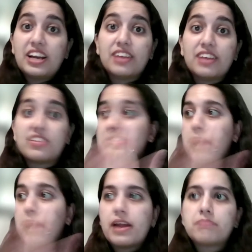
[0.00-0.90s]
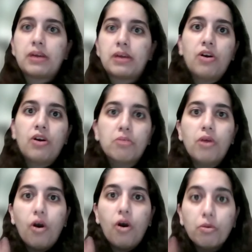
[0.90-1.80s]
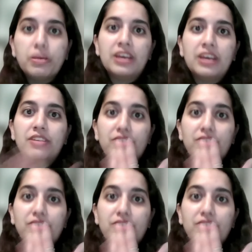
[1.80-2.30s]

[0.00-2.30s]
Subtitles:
there's a parent back home hoping and